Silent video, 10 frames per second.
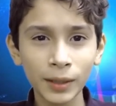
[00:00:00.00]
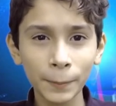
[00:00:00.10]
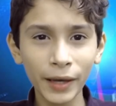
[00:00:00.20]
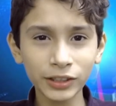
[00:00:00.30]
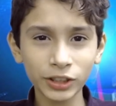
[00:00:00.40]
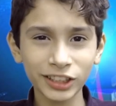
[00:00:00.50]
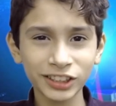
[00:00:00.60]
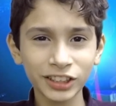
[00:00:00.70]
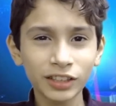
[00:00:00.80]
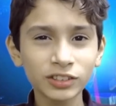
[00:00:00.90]

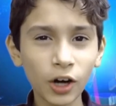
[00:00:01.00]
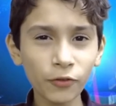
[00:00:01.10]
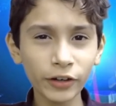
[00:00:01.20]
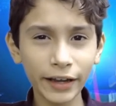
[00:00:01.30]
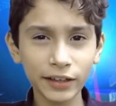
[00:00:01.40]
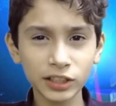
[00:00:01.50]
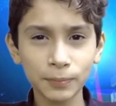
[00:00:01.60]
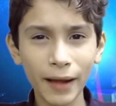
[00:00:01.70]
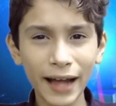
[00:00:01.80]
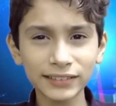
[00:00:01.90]
Patriots, don't forget
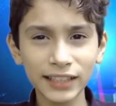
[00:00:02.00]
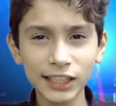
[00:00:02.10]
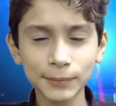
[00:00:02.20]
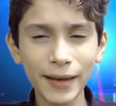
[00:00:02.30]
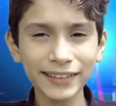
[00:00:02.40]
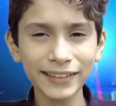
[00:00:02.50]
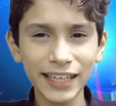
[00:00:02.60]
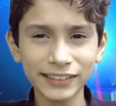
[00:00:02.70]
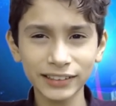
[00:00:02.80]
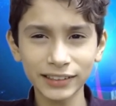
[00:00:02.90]
your PAT's
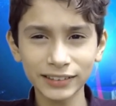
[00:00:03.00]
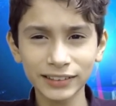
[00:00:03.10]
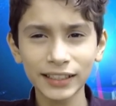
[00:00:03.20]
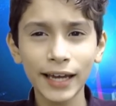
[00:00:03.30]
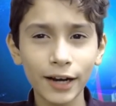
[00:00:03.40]
expectations.